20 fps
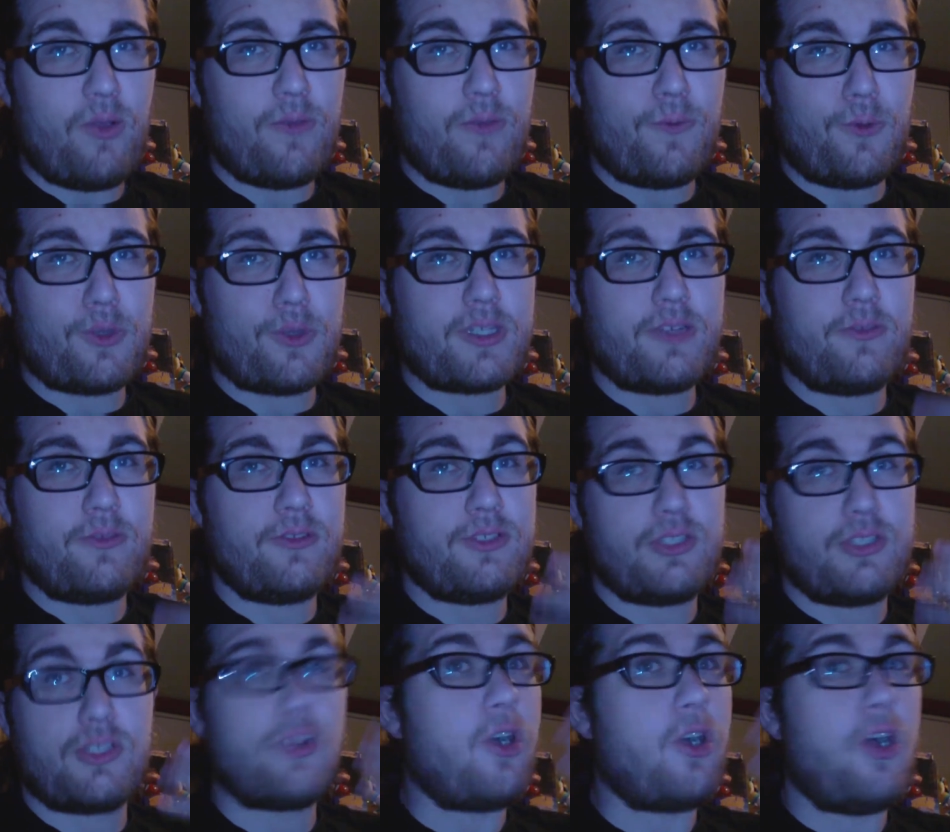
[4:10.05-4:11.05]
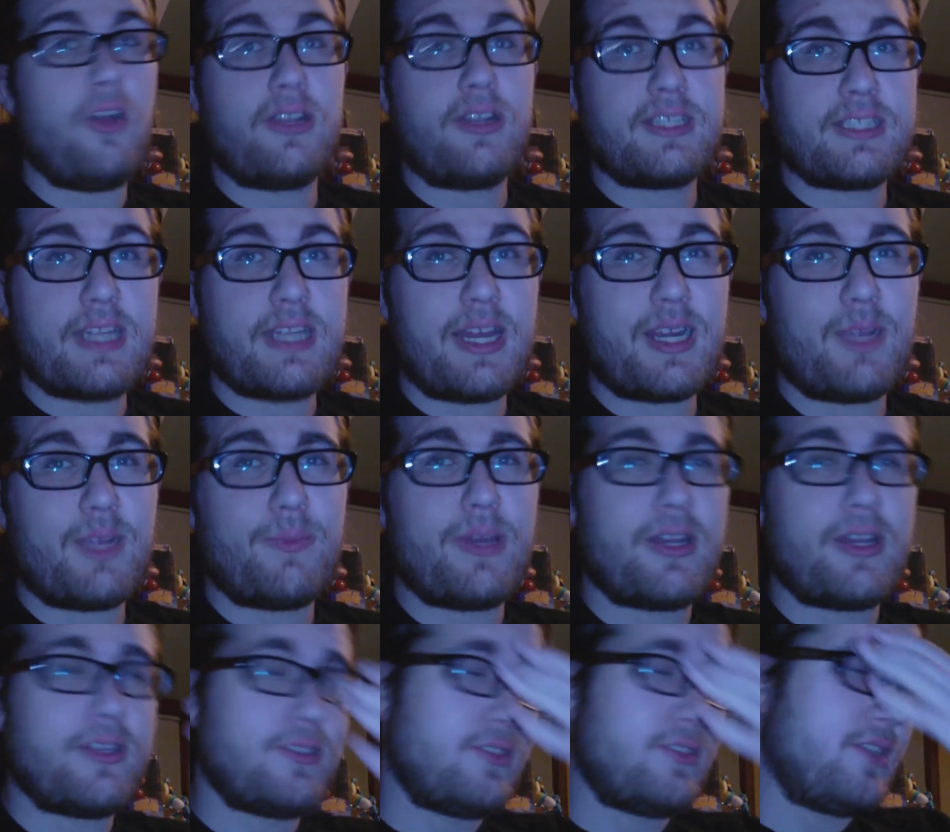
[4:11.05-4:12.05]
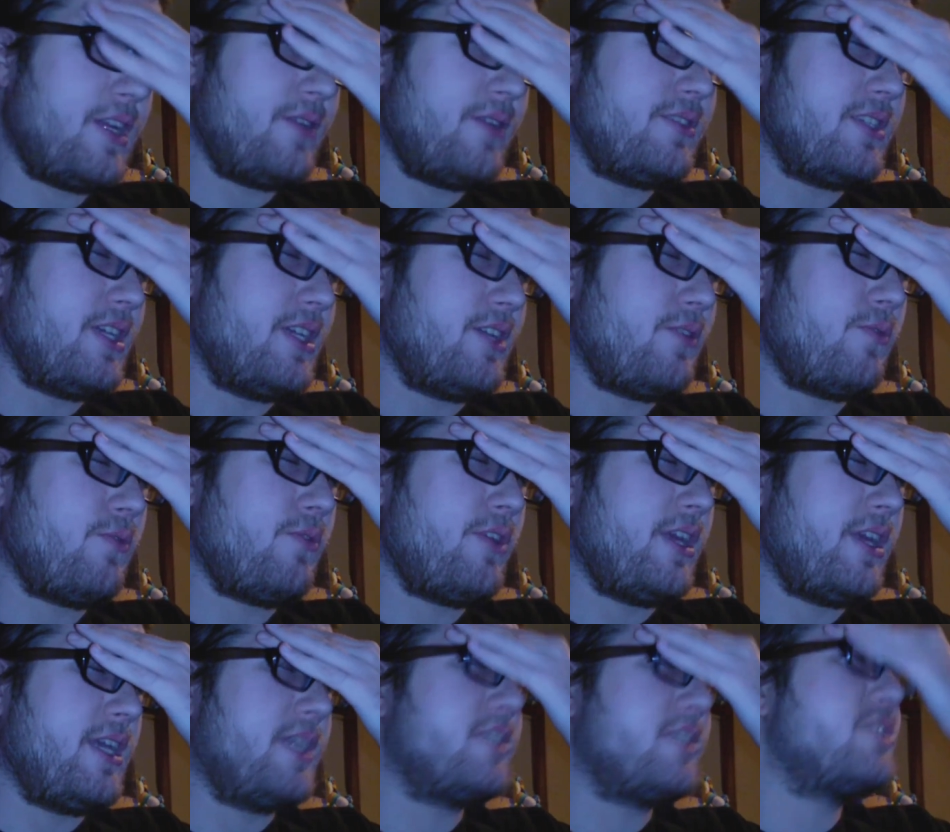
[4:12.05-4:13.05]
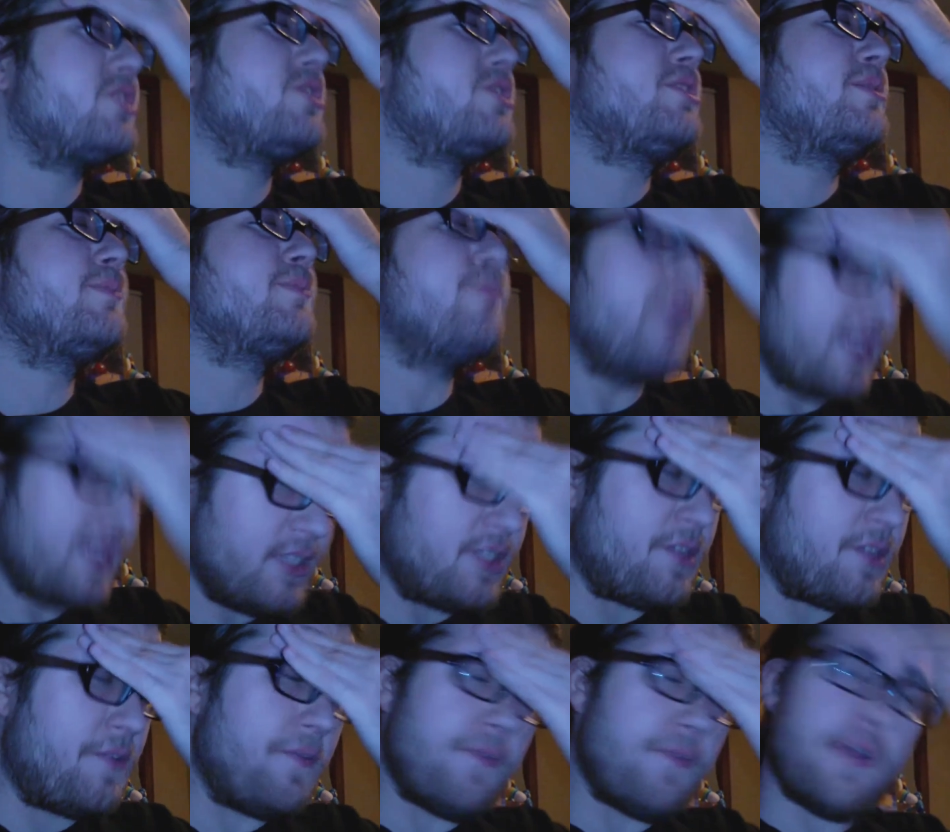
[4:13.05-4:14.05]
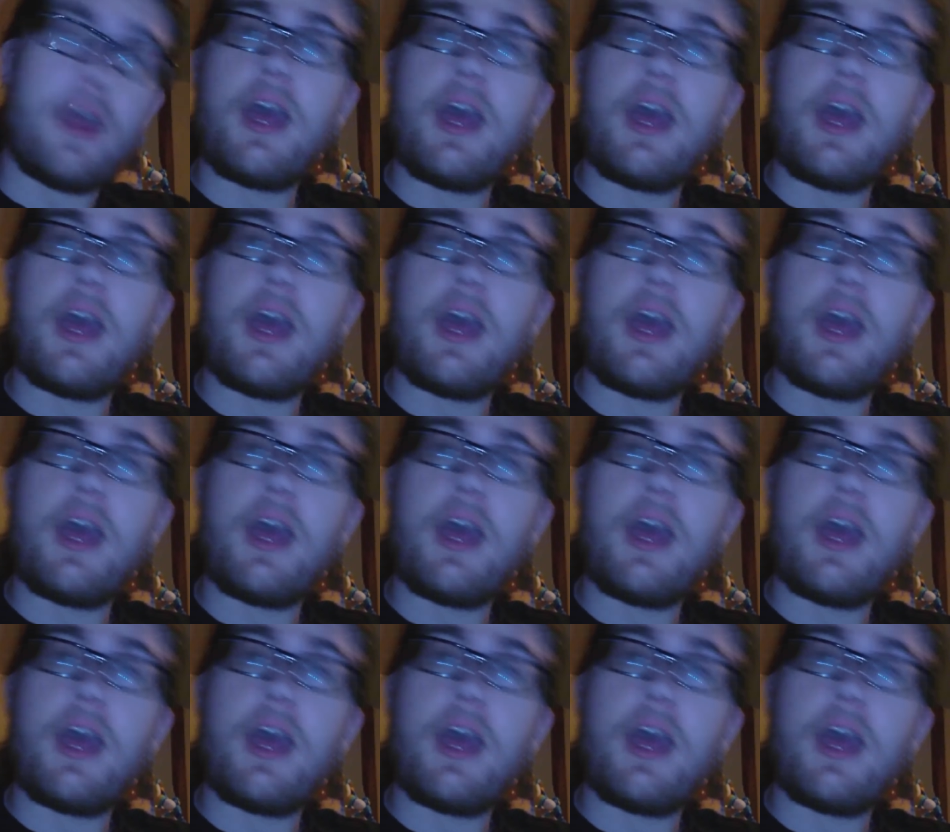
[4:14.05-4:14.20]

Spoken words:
Of course, everyone's just all ecstatic about it, so now it's, like, expensive.